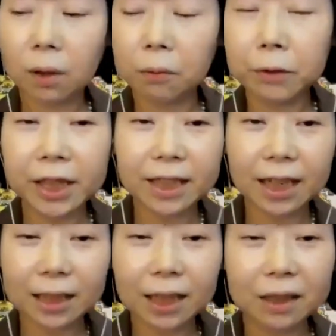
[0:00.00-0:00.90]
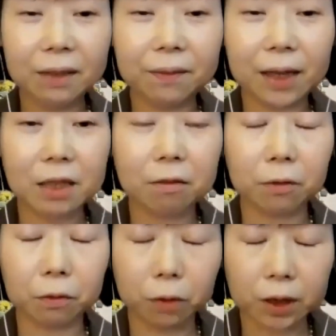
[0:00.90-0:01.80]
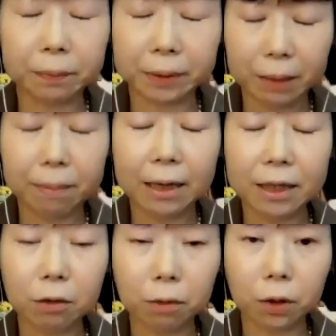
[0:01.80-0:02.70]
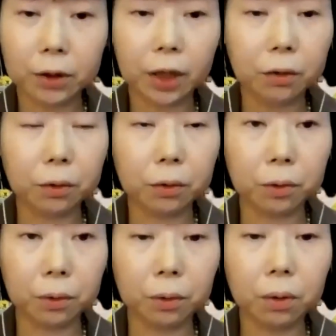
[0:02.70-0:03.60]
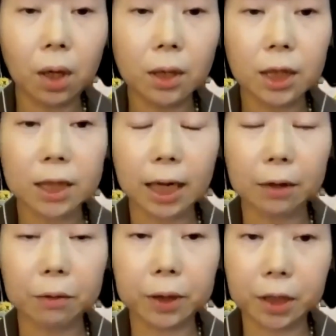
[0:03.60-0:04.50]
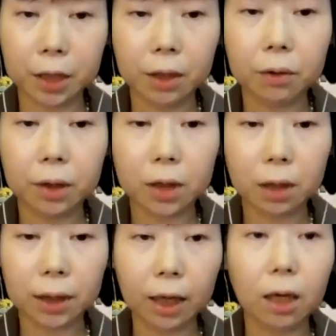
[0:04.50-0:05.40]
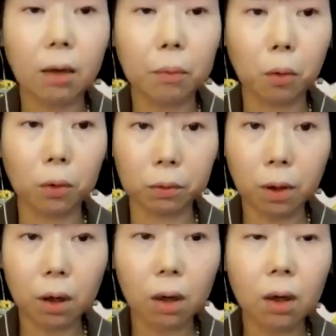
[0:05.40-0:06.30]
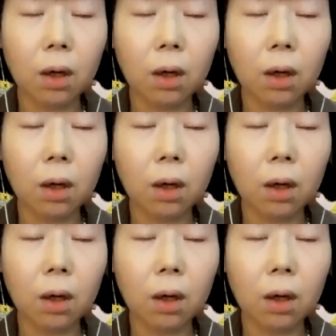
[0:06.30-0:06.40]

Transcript: we cannot divide the world into two, just like we did in that era of Cold War.